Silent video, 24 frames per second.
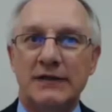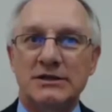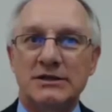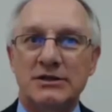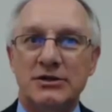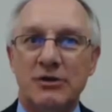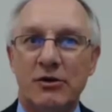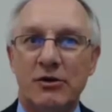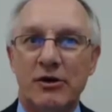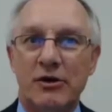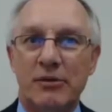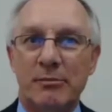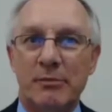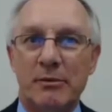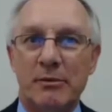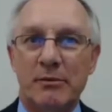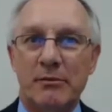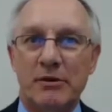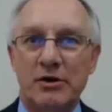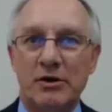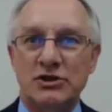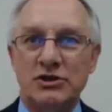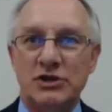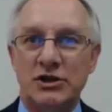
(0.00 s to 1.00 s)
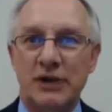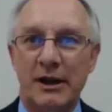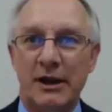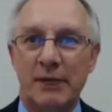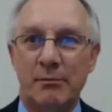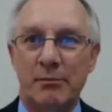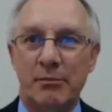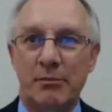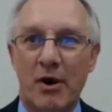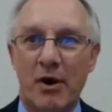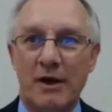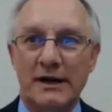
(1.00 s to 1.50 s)
in-store
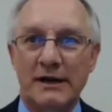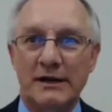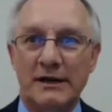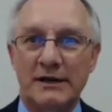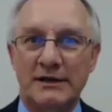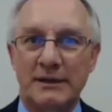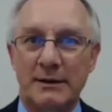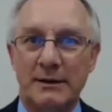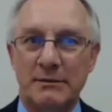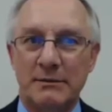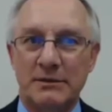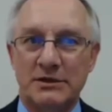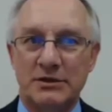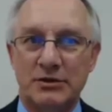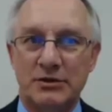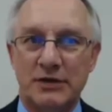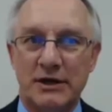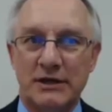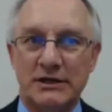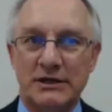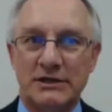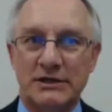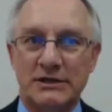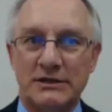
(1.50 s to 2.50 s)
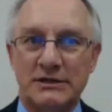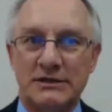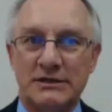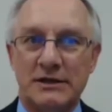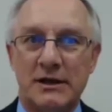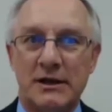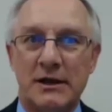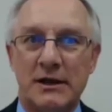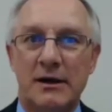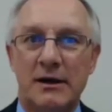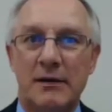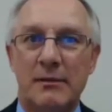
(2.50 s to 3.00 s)
promotion and product
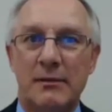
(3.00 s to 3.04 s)
demonstrations,